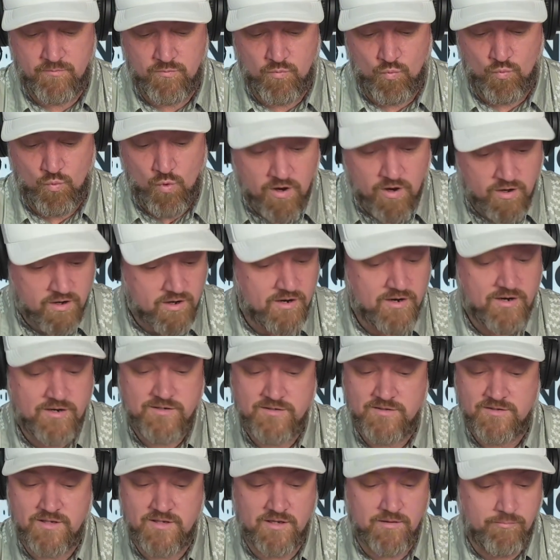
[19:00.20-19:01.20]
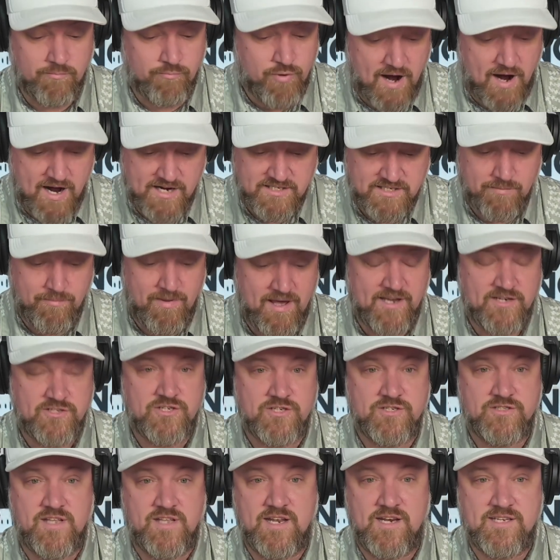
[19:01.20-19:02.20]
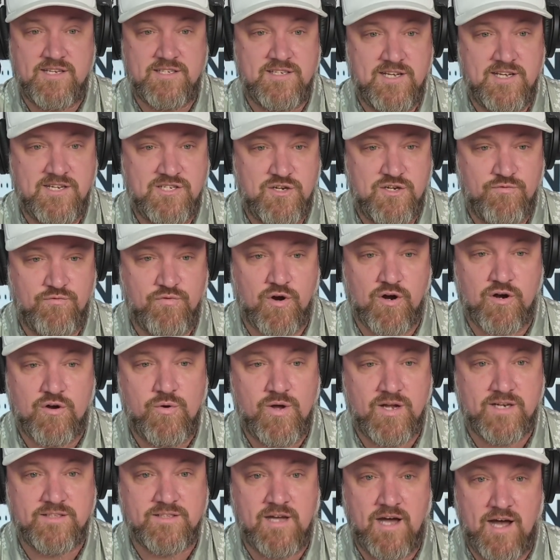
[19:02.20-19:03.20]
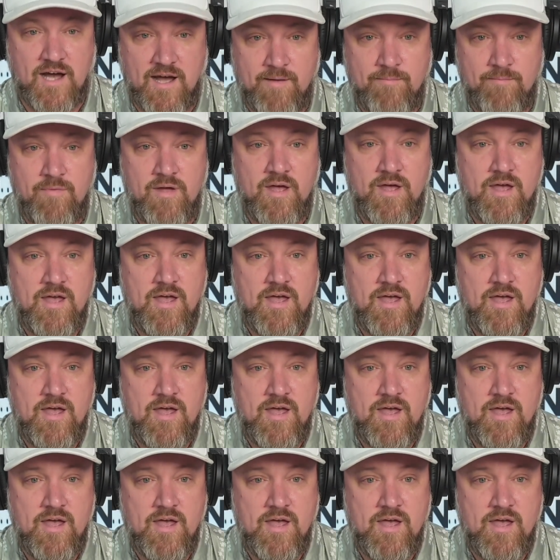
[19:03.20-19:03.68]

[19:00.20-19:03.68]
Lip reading: workers, the project managers. They just need you for a quick time.